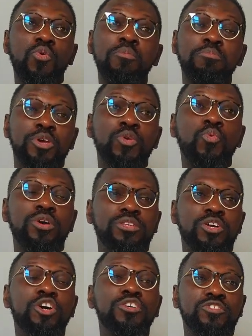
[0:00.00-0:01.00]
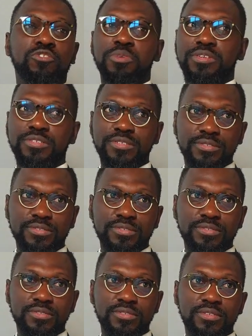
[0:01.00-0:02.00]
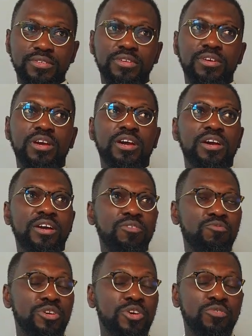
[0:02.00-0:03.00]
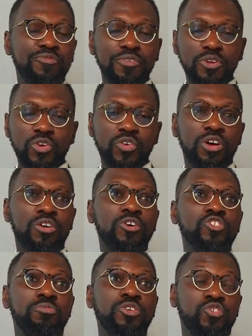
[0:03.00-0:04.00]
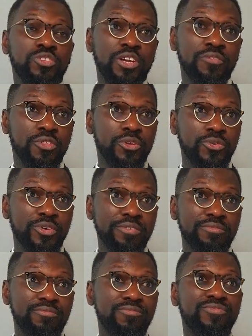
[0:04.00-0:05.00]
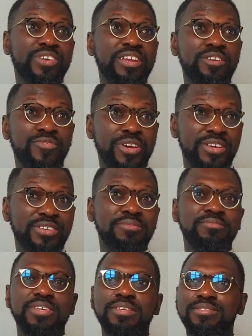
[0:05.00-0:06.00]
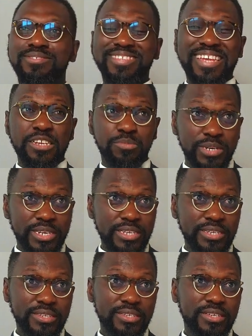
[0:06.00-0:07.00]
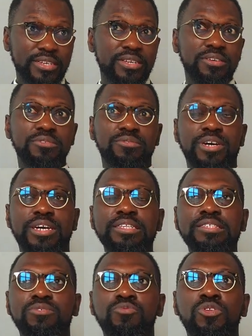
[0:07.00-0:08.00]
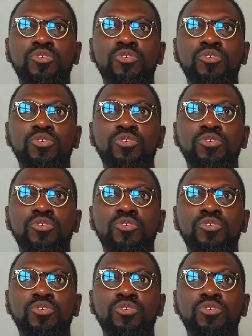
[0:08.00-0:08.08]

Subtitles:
One big one, customs. We follow our customer journey at Flutterwave very, very deliberately, right?